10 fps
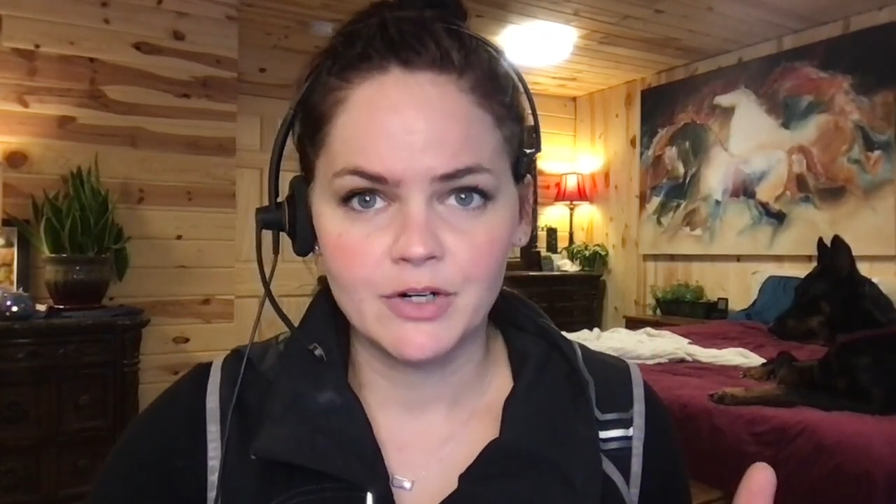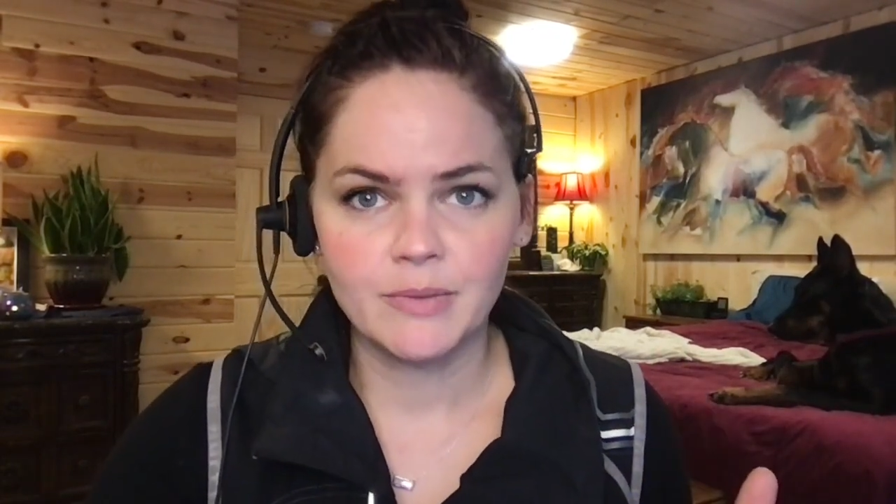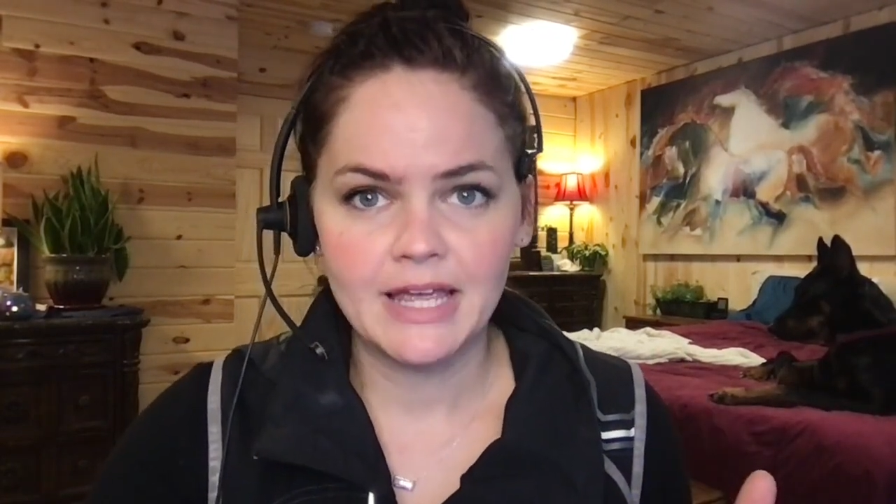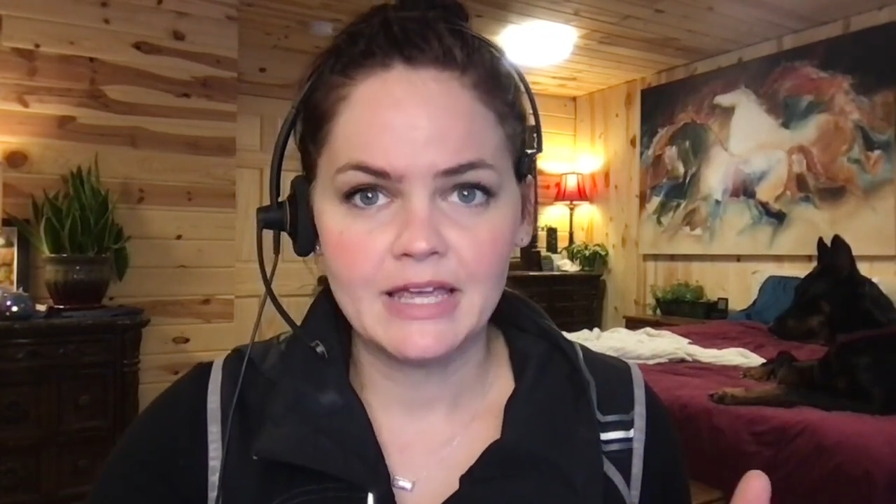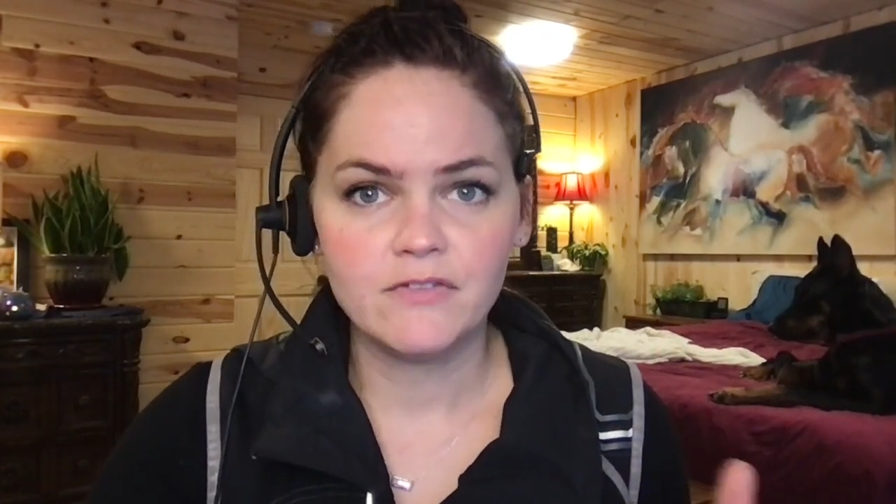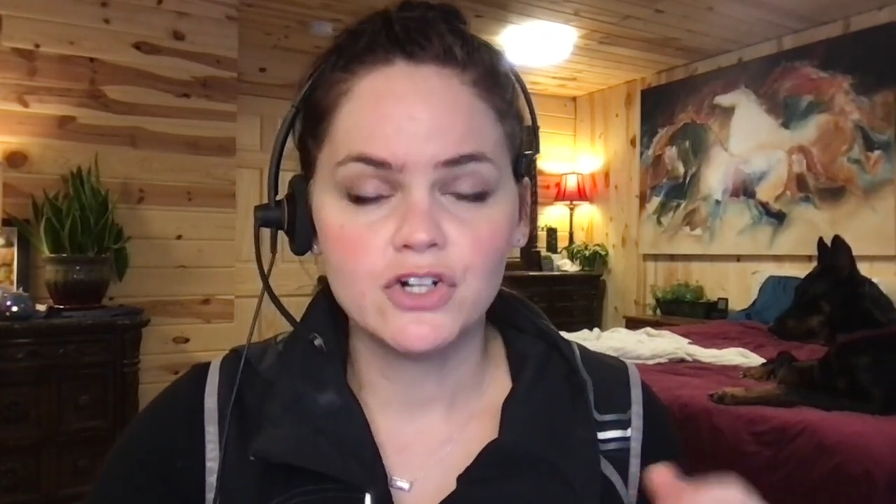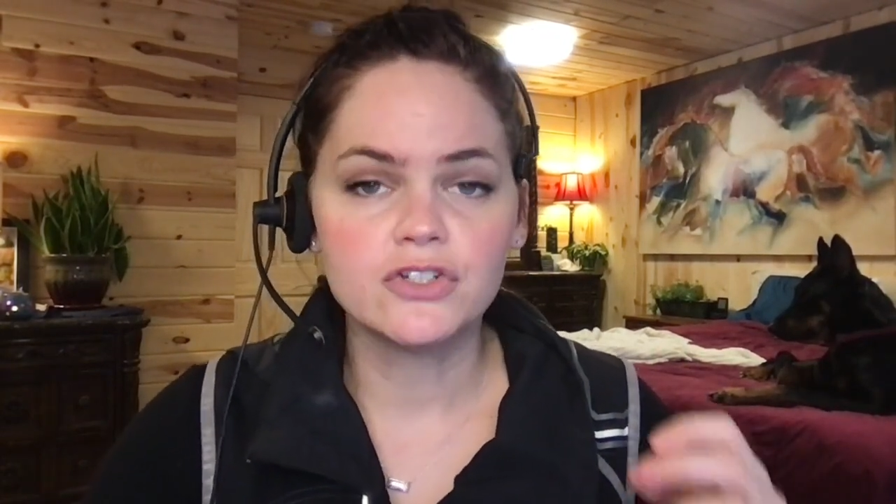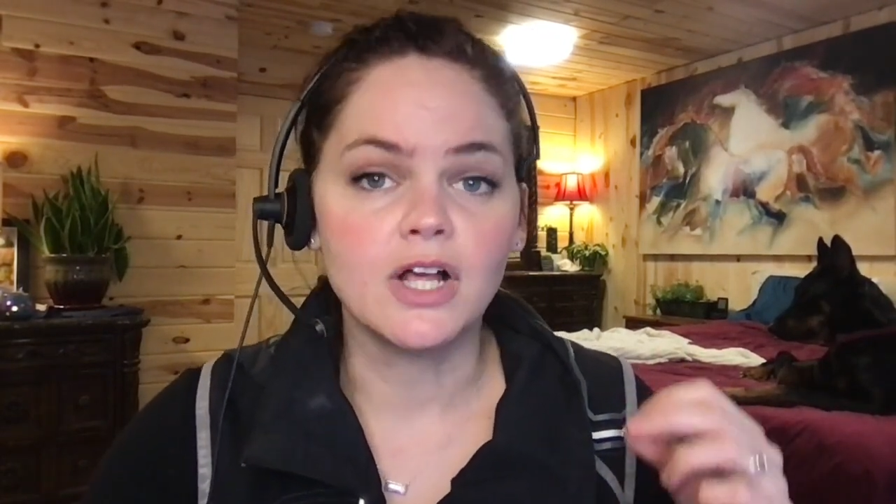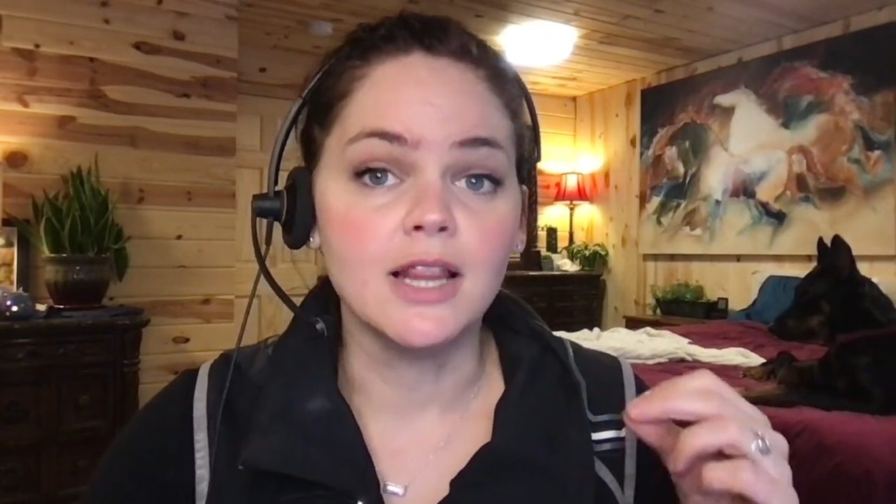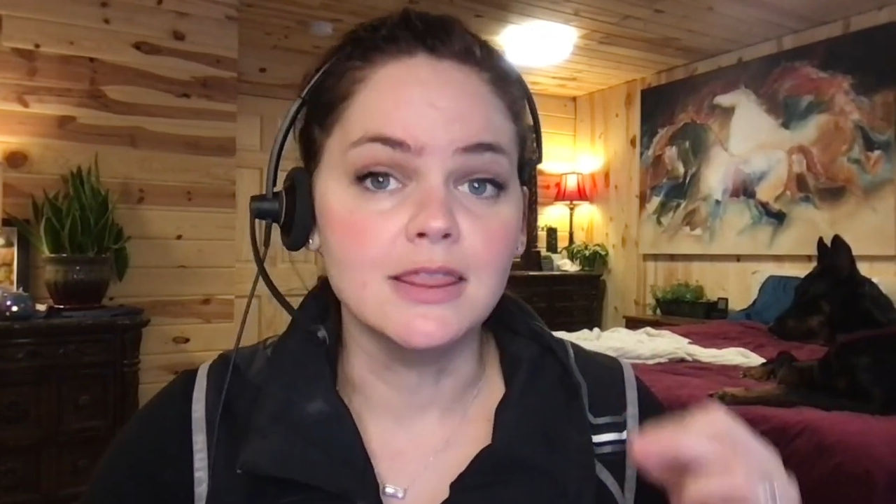
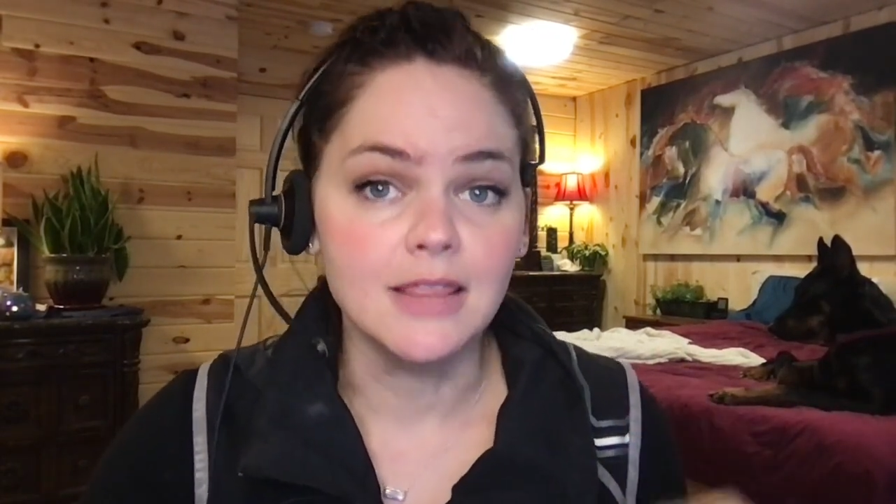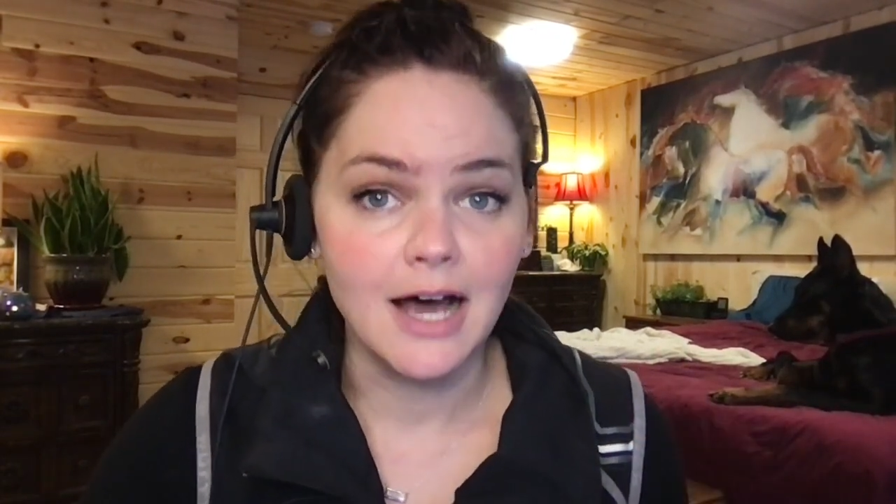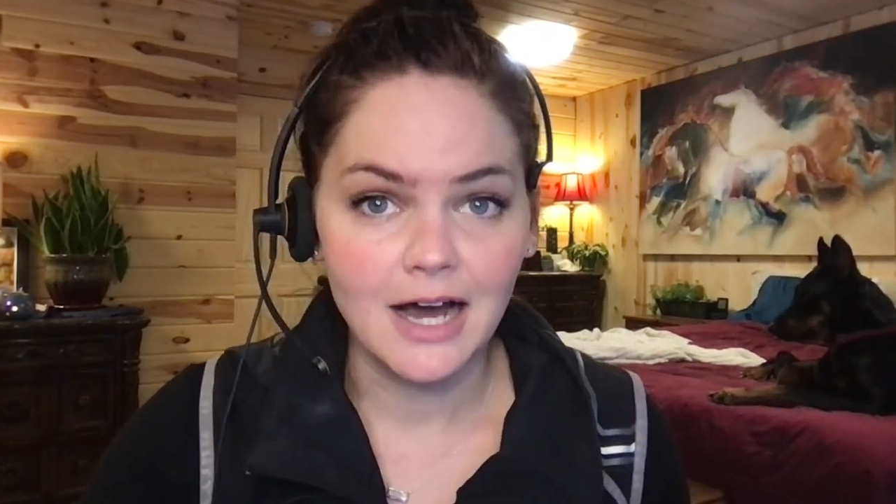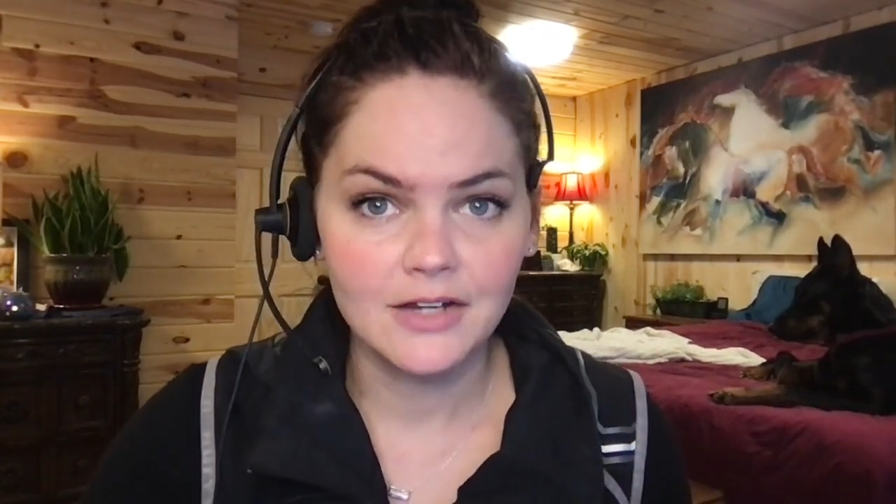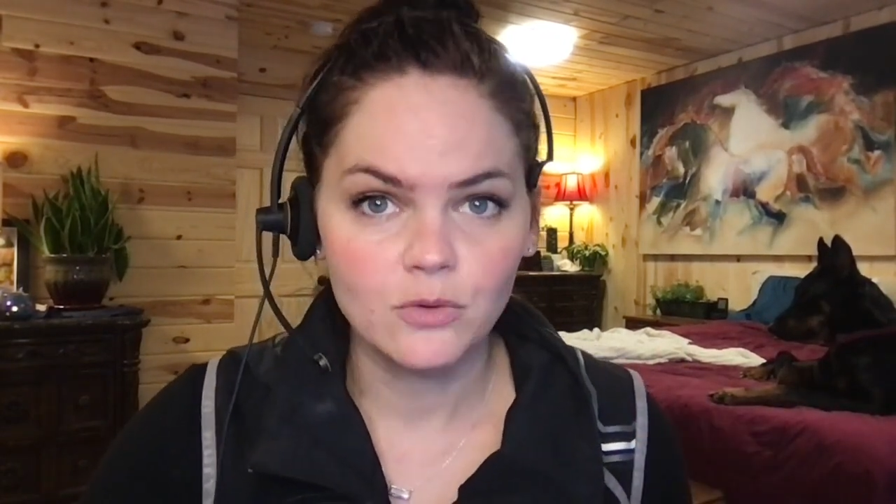behaviors a lot.